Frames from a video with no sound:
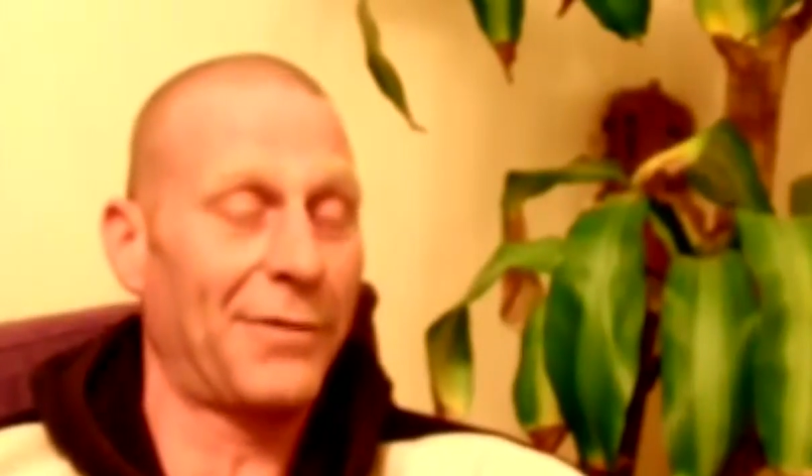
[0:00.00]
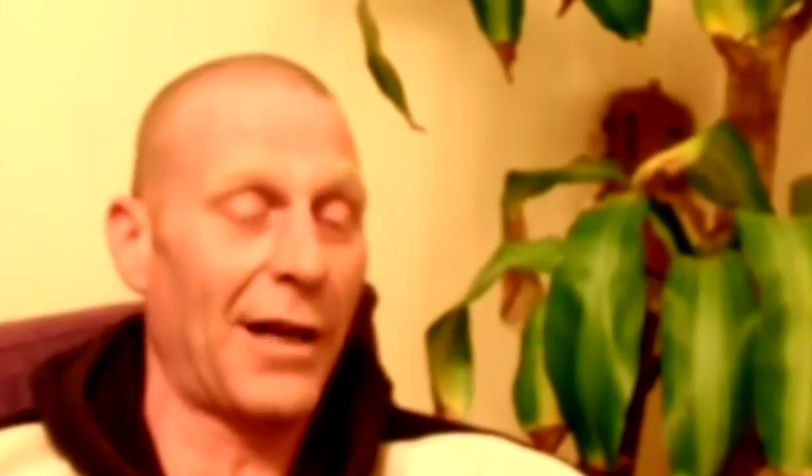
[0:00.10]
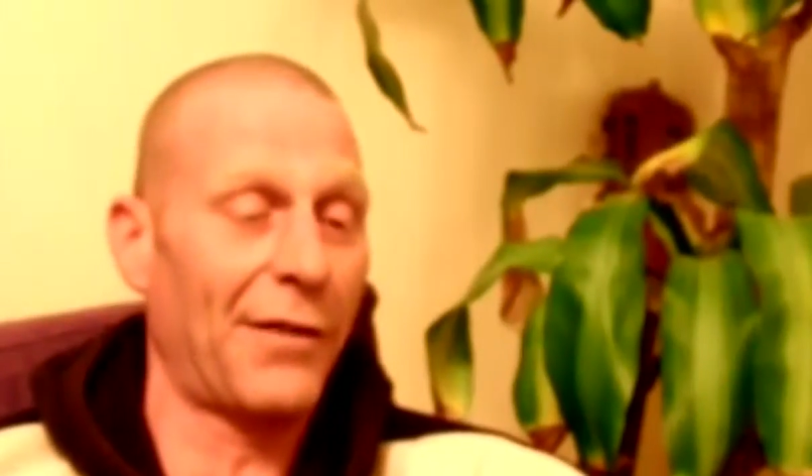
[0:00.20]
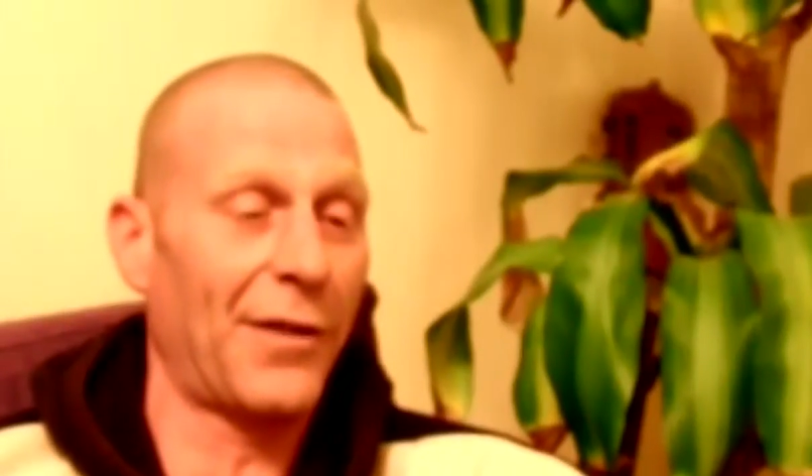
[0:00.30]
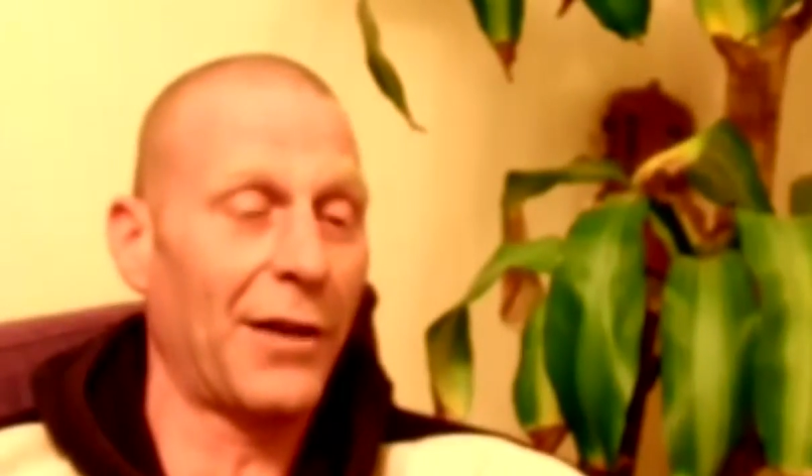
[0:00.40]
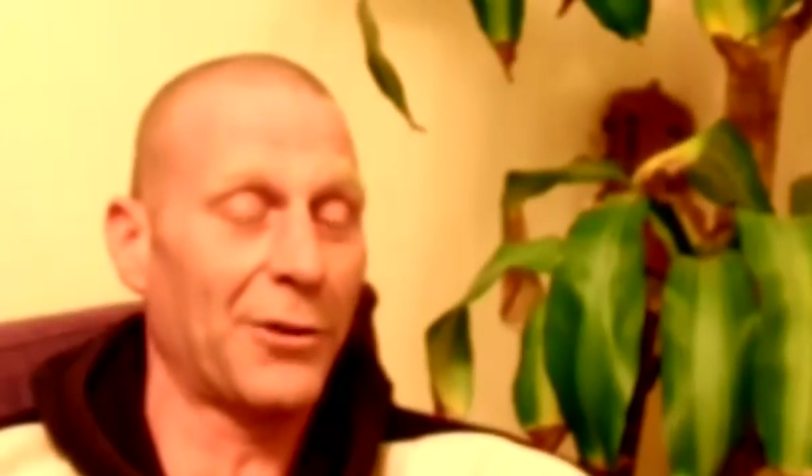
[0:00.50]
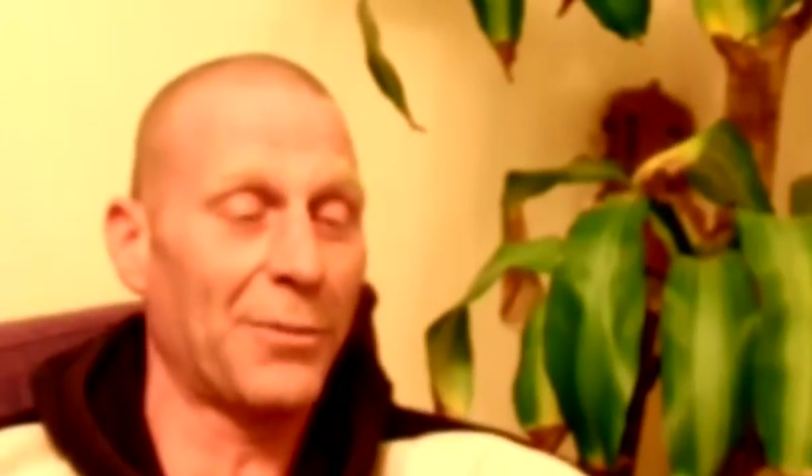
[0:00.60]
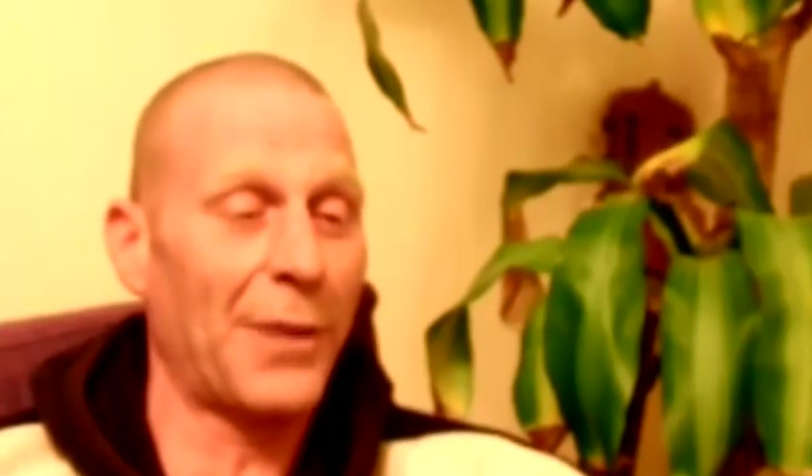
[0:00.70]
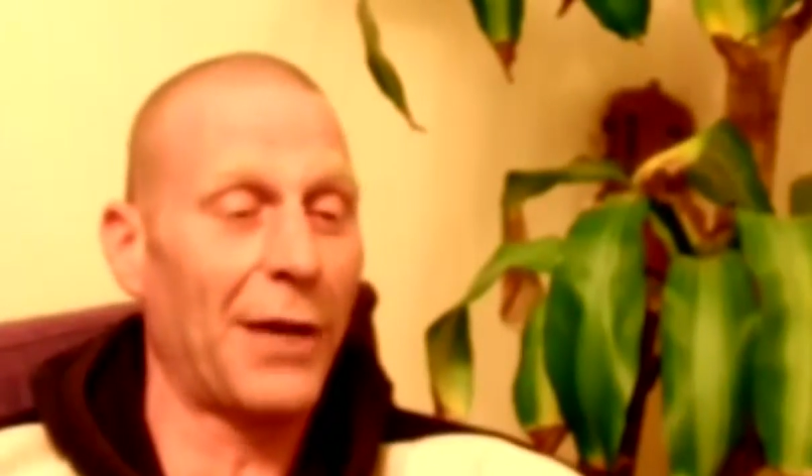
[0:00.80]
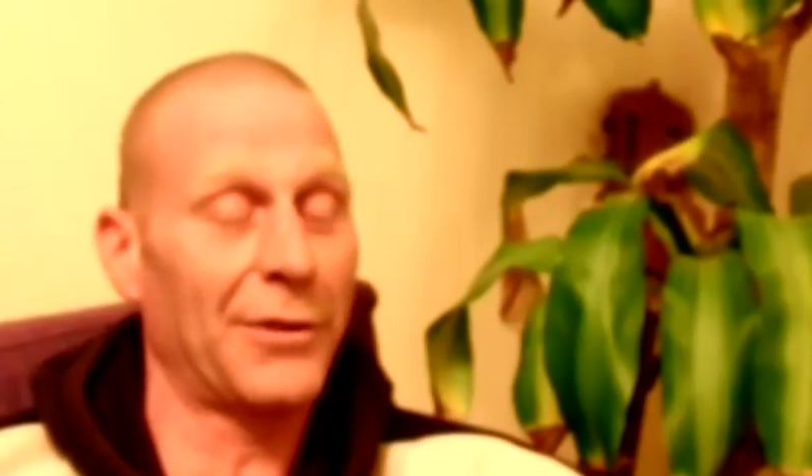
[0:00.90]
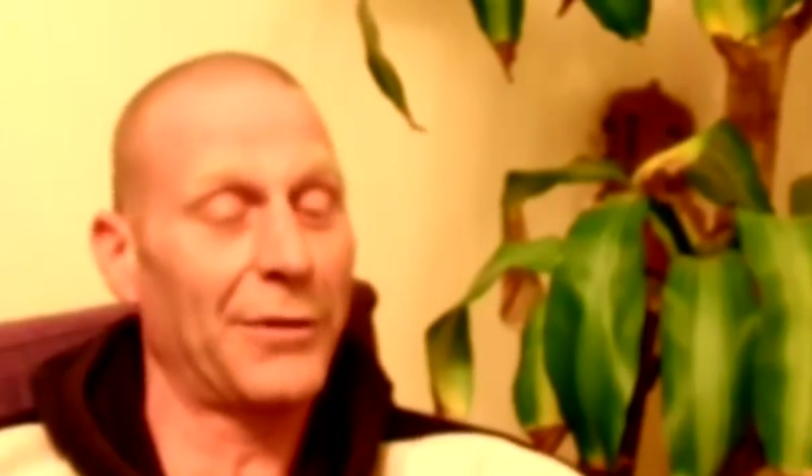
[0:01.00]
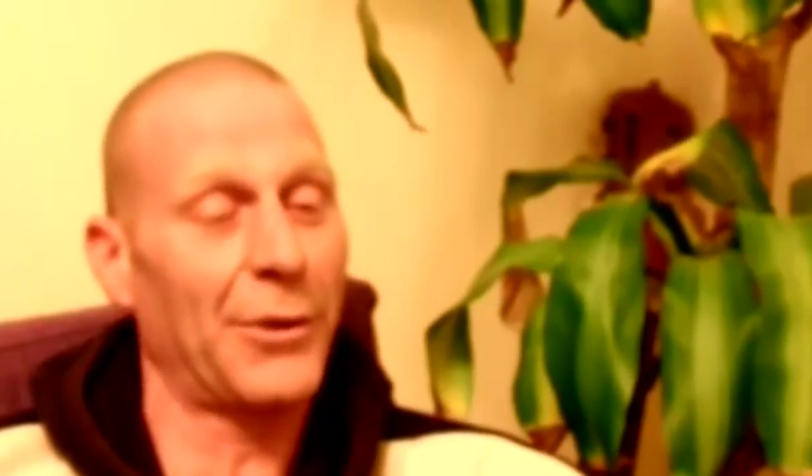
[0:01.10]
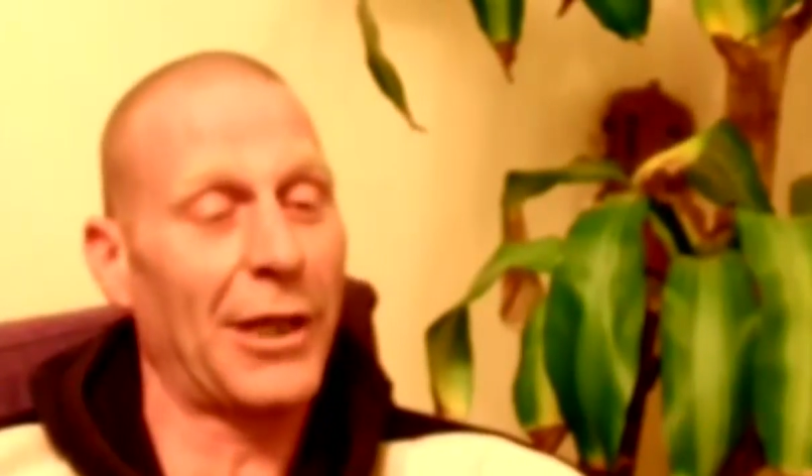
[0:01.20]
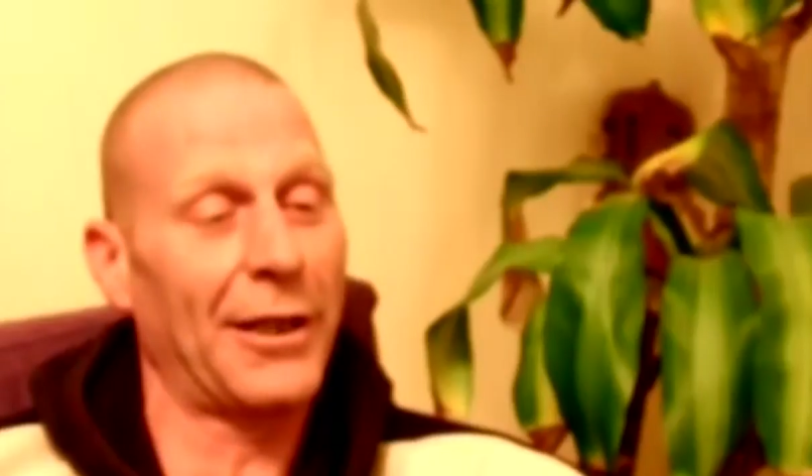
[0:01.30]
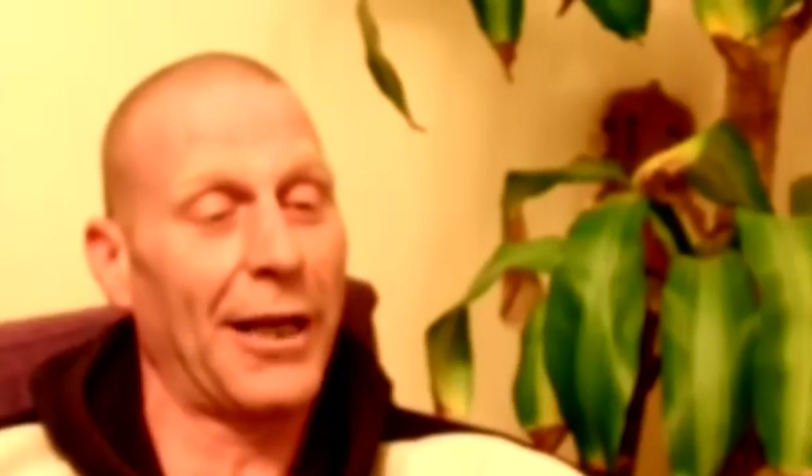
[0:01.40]
£5,000 if
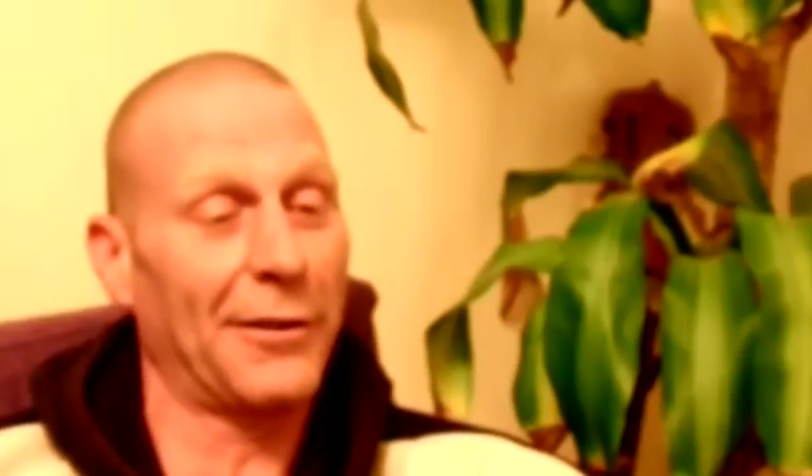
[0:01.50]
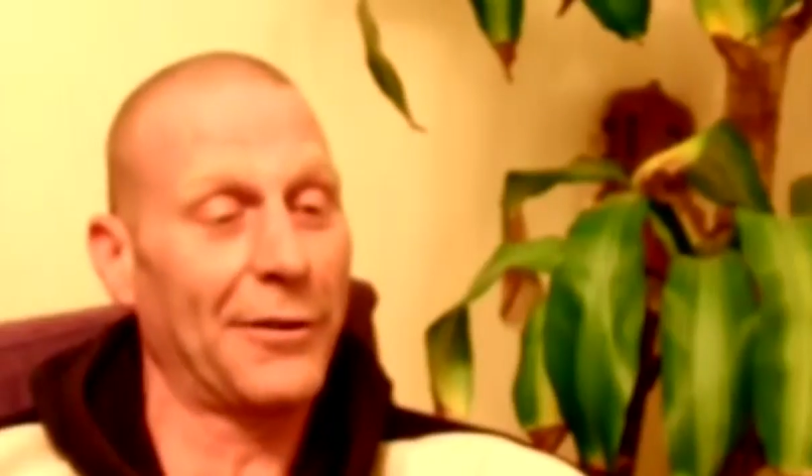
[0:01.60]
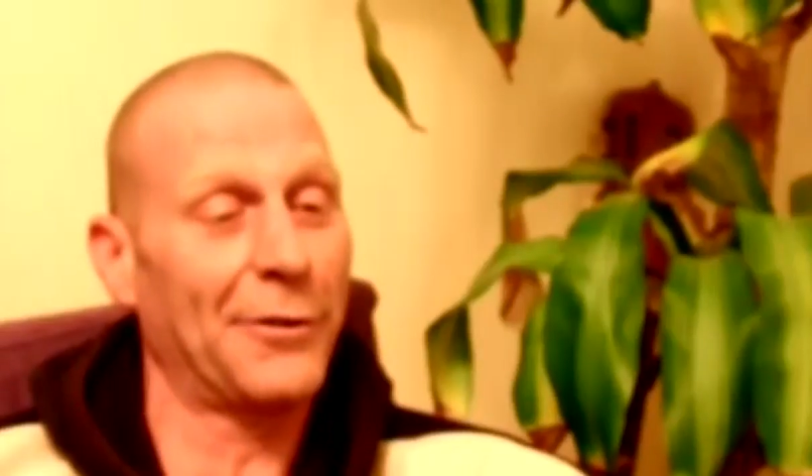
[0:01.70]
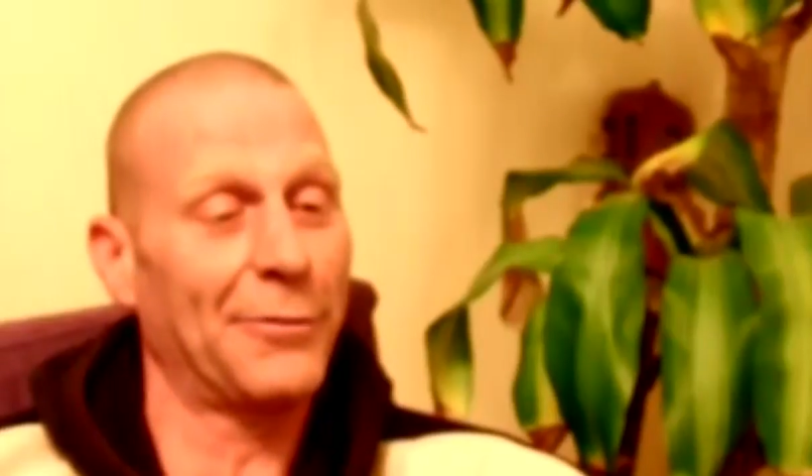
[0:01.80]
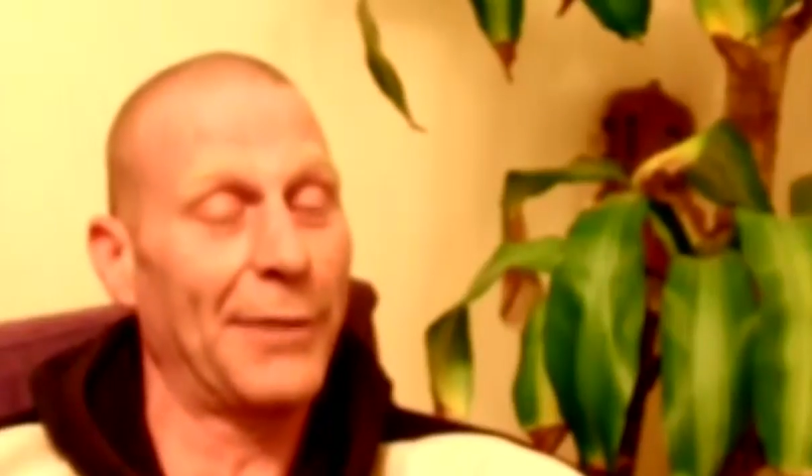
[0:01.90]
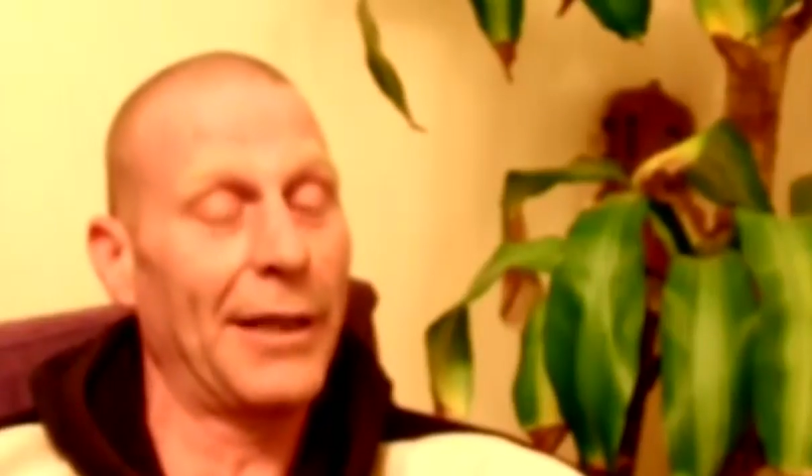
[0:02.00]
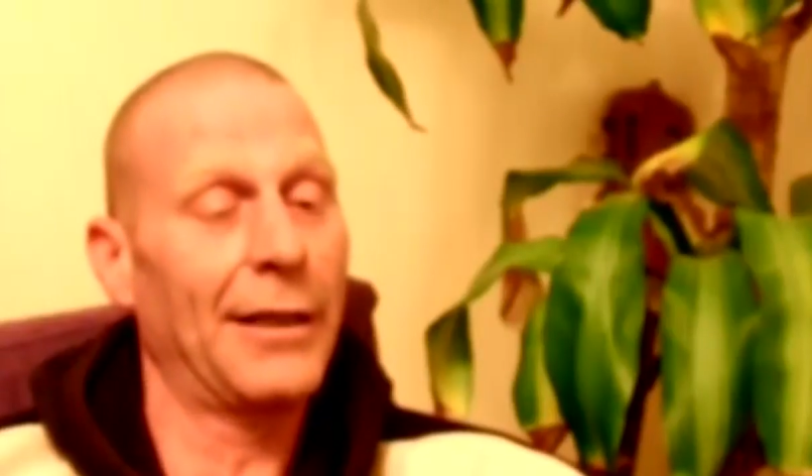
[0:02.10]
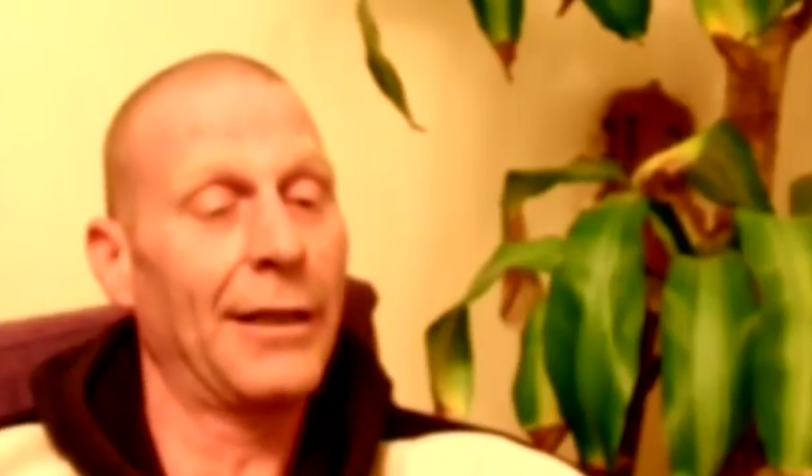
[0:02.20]
you want to handcuff me.